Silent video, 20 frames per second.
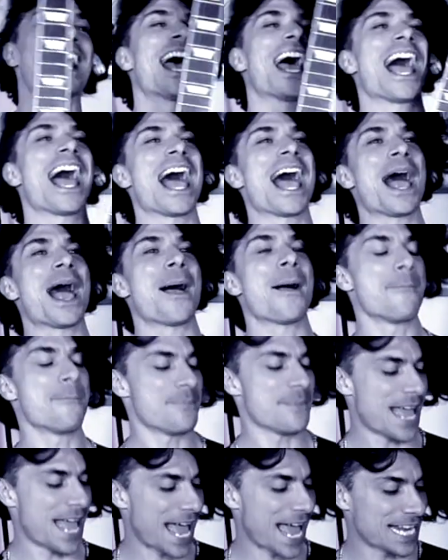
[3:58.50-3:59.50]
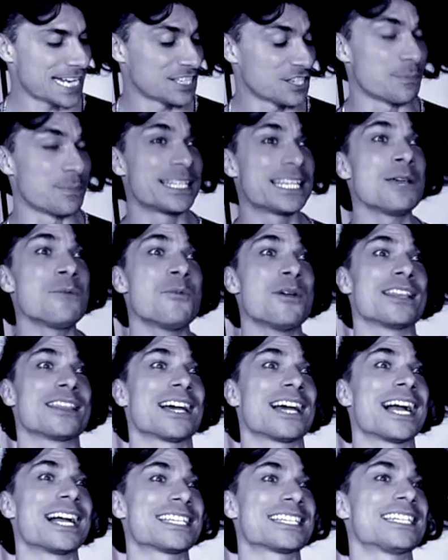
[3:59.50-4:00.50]
And to begin with, I
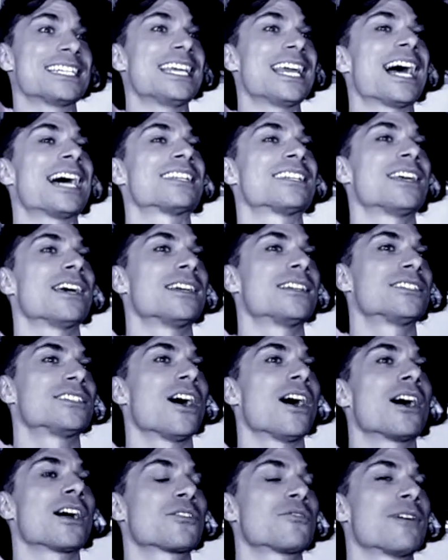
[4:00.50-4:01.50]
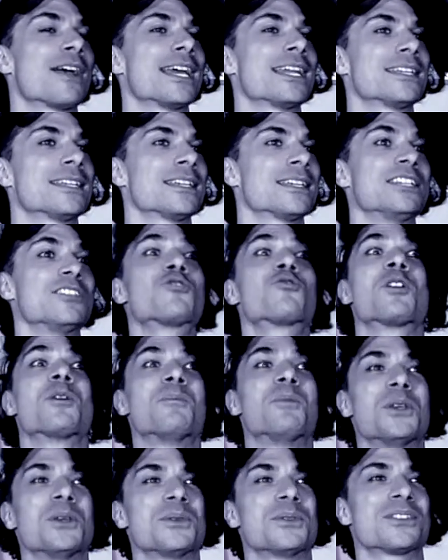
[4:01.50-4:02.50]
actually had a dark red
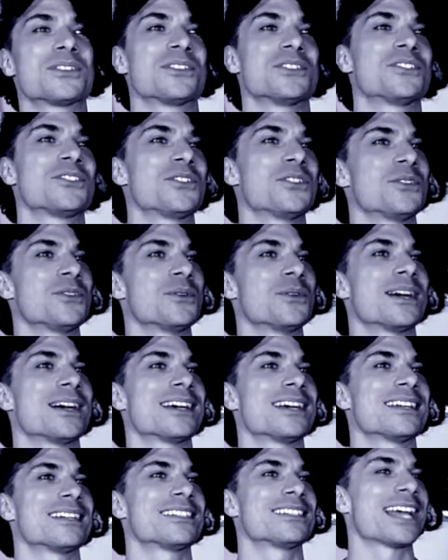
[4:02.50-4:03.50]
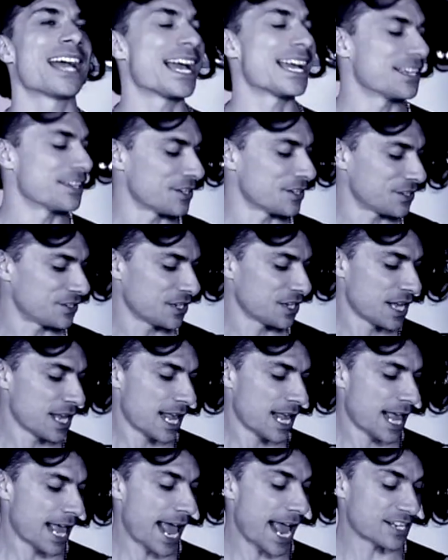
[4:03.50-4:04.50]
tribute to Angus
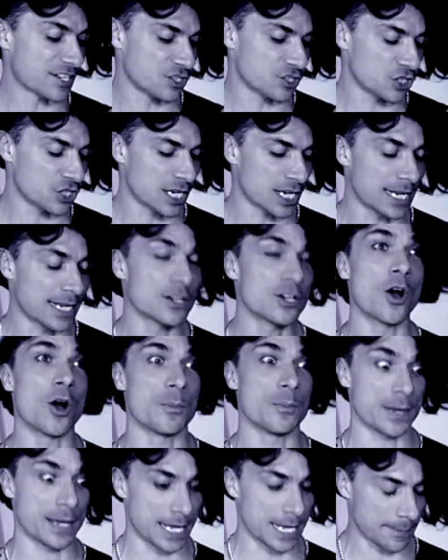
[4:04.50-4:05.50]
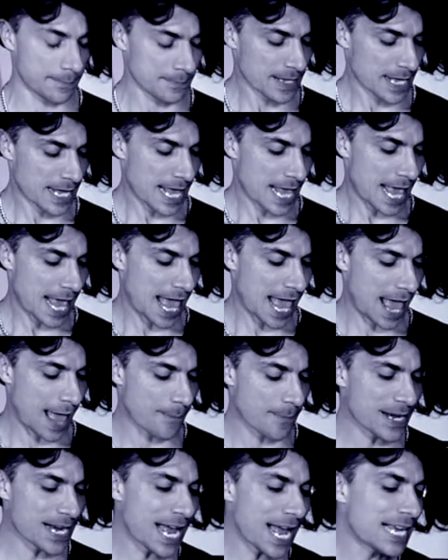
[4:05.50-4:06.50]
SG copy.
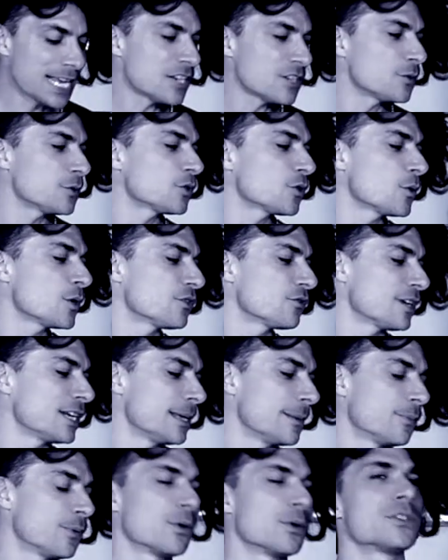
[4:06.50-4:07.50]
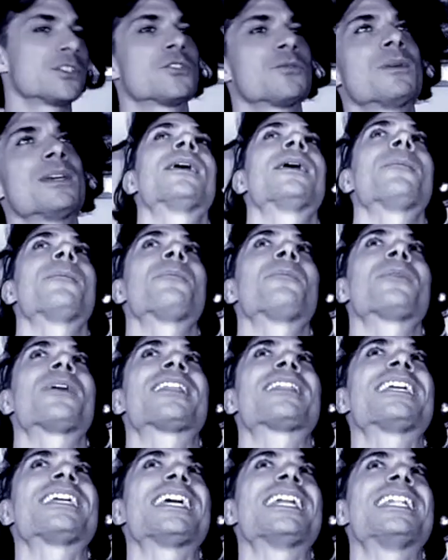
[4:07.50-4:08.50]
But Angus was always really important to me. I
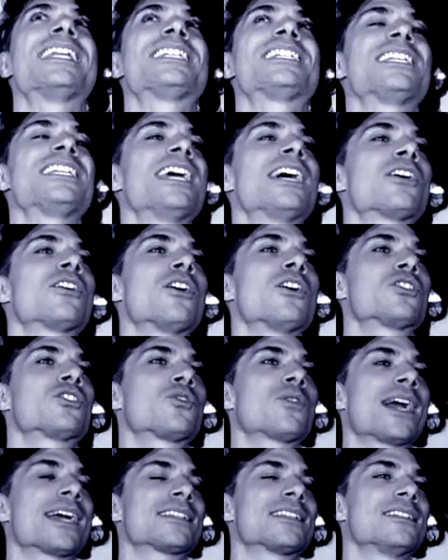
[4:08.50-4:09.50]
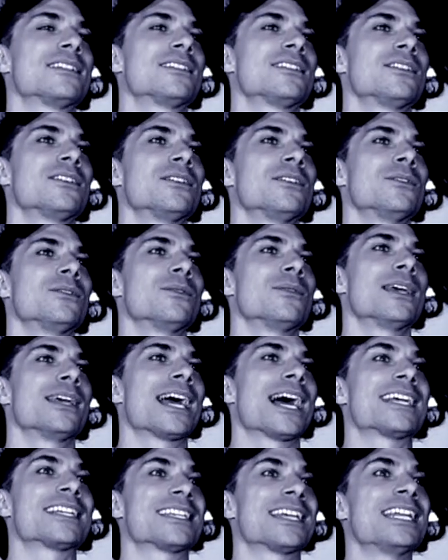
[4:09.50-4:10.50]
think initially I got attracted to,
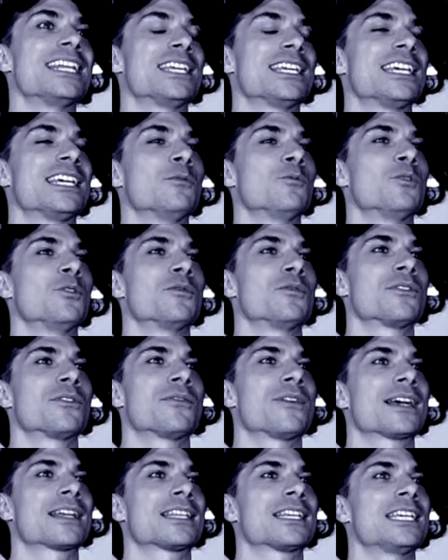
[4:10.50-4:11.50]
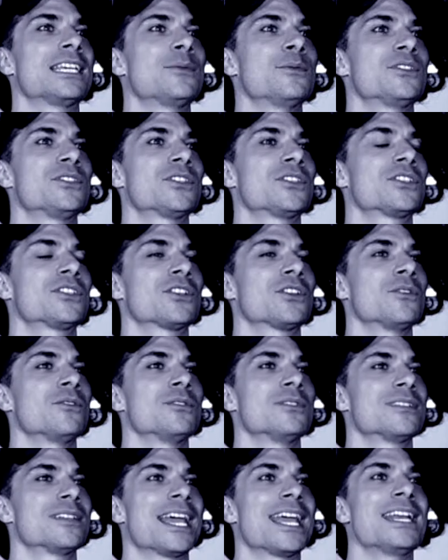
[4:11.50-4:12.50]
as any kid would, the fact that he was just so
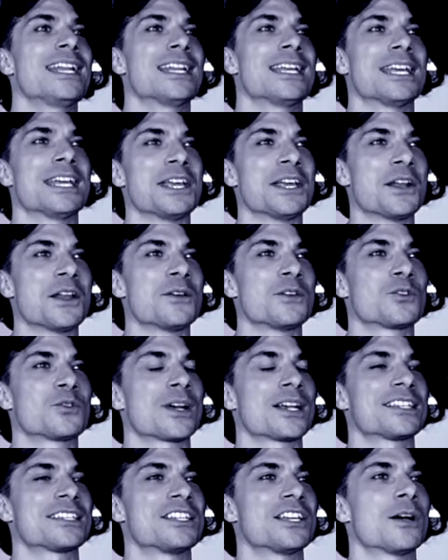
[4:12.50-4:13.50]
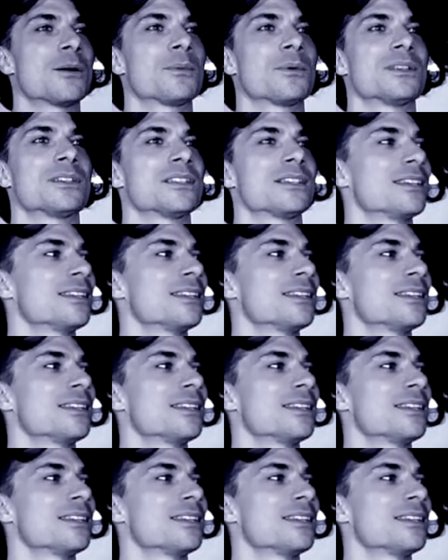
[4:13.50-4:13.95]
zany, you know, dressing up as